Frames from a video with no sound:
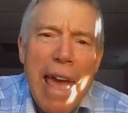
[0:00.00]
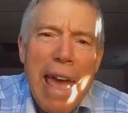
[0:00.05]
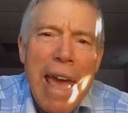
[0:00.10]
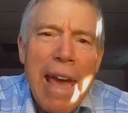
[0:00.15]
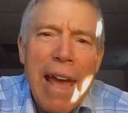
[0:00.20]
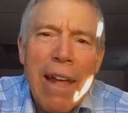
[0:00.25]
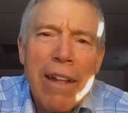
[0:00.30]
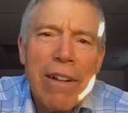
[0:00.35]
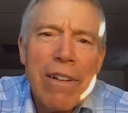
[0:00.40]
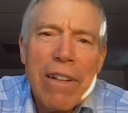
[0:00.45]

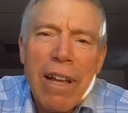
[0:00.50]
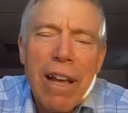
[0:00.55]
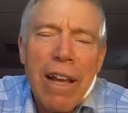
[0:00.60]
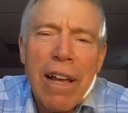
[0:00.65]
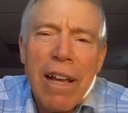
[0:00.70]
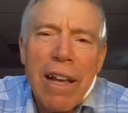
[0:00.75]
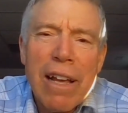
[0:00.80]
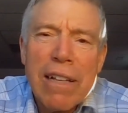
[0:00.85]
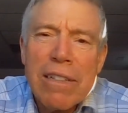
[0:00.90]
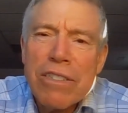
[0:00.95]
and
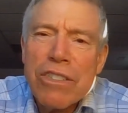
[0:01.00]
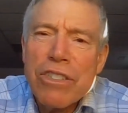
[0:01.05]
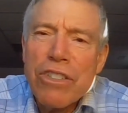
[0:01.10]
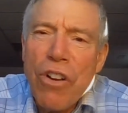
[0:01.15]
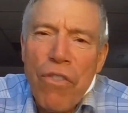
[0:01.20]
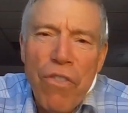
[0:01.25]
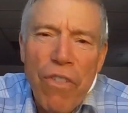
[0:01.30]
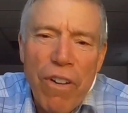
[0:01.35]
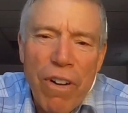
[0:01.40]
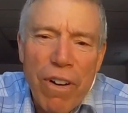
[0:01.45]

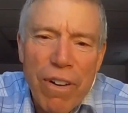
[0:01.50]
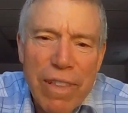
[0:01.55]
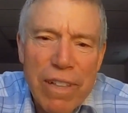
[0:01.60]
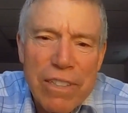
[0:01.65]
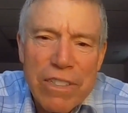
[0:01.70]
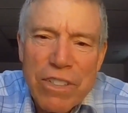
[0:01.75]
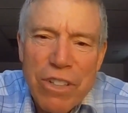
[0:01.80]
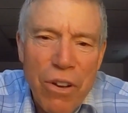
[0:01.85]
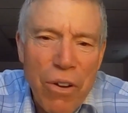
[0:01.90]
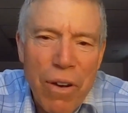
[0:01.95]
so forth
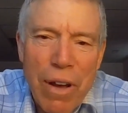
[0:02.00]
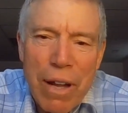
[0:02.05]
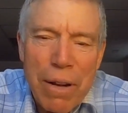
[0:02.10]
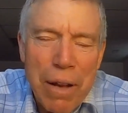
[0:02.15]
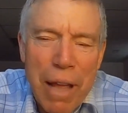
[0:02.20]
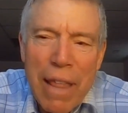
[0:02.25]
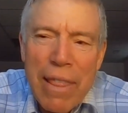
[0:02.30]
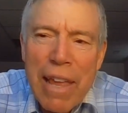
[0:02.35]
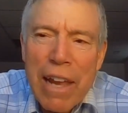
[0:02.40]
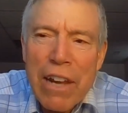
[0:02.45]
and so on.
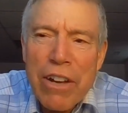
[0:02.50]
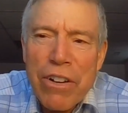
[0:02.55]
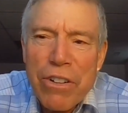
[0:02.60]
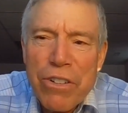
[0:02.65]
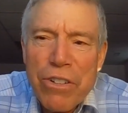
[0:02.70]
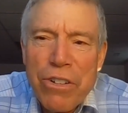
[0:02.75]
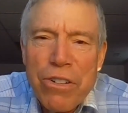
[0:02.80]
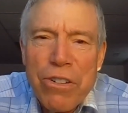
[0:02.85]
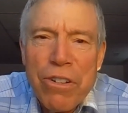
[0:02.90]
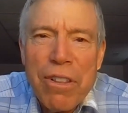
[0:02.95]
That you're
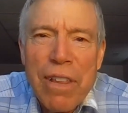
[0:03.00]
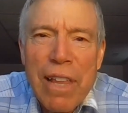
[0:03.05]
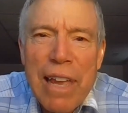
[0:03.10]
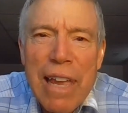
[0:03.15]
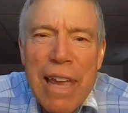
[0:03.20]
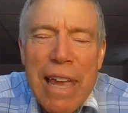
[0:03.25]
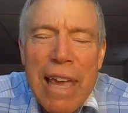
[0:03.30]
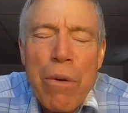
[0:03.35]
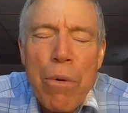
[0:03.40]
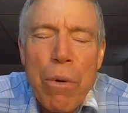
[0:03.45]
truly
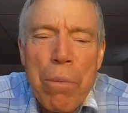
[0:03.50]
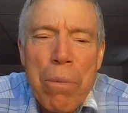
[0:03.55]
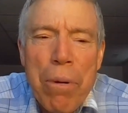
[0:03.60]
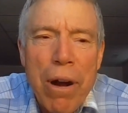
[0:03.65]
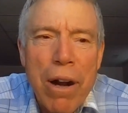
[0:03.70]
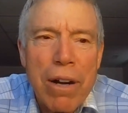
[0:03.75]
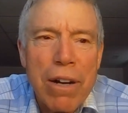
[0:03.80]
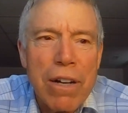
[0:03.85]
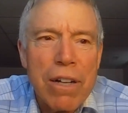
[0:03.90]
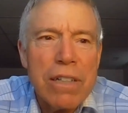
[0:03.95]
equal
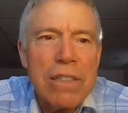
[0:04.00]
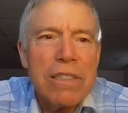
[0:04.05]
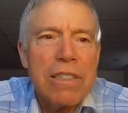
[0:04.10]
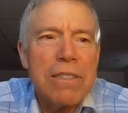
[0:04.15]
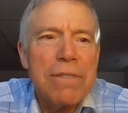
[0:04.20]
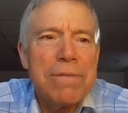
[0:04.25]
partners.